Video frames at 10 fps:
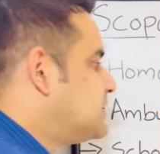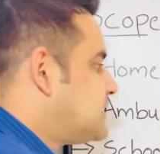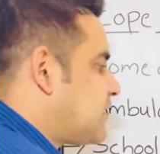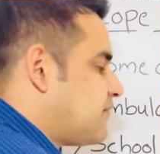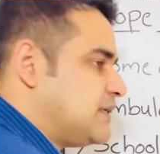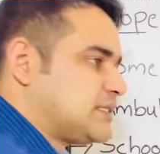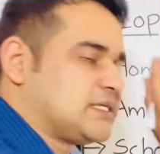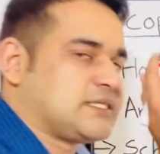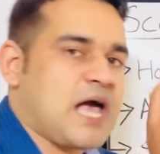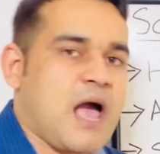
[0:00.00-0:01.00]

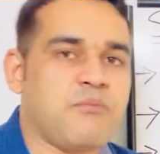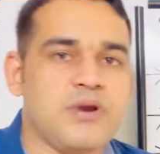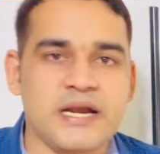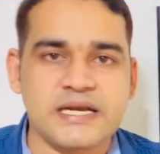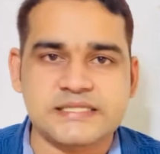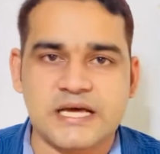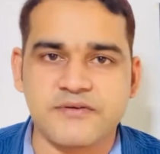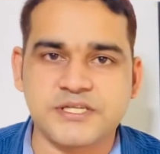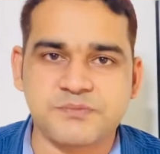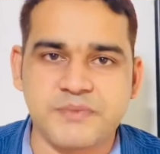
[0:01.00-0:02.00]
services. Ambulatory
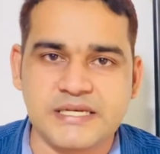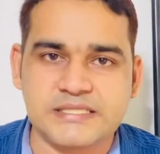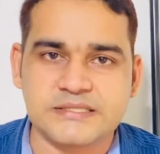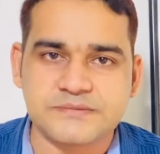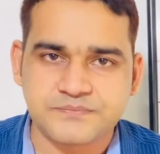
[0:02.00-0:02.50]
service means